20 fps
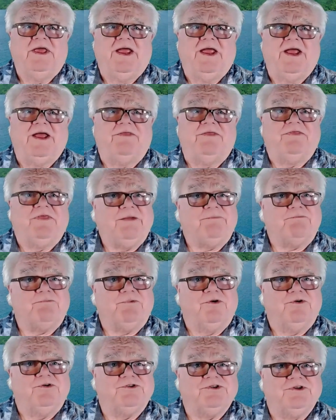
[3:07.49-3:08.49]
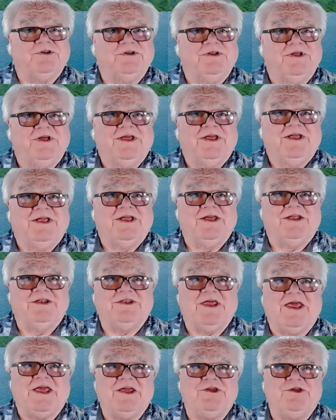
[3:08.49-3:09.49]
And that person can
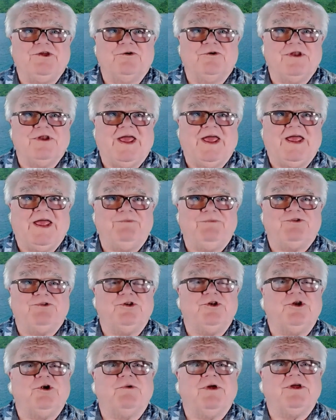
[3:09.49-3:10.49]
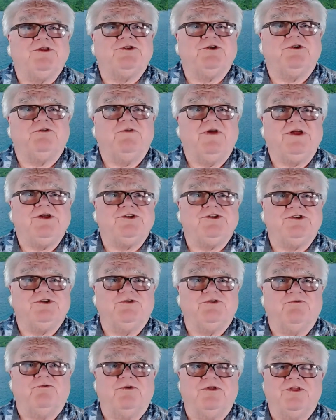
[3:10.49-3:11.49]
take your names and your
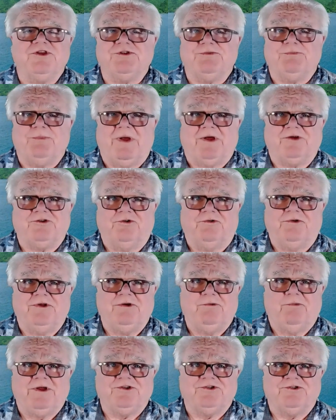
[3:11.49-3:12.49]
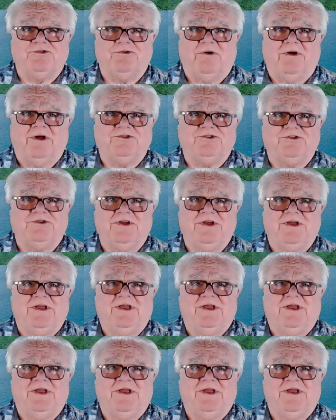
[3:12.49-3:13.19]
reservations for the specialty restaurants.